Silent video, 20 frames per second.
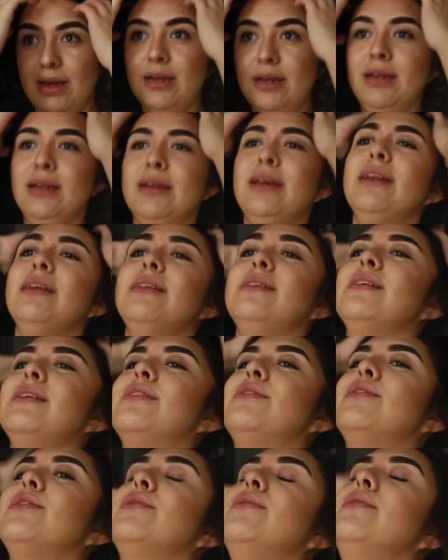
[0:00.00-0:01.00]
I did get a
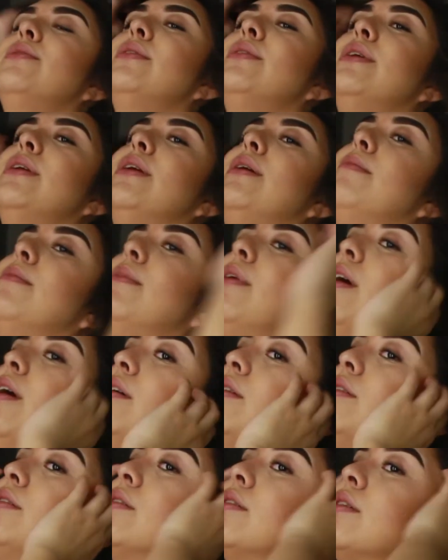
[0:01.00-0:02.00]
tattoo and I'm
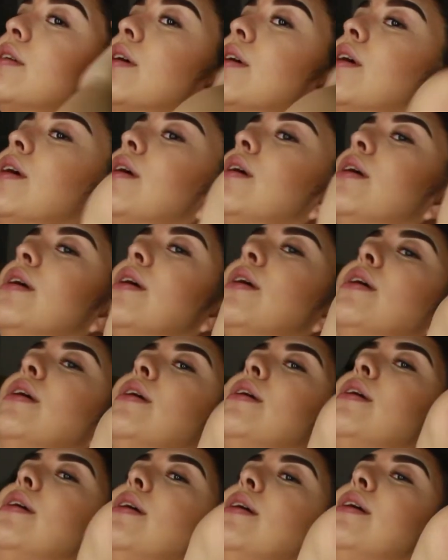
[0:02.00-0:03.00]
not sure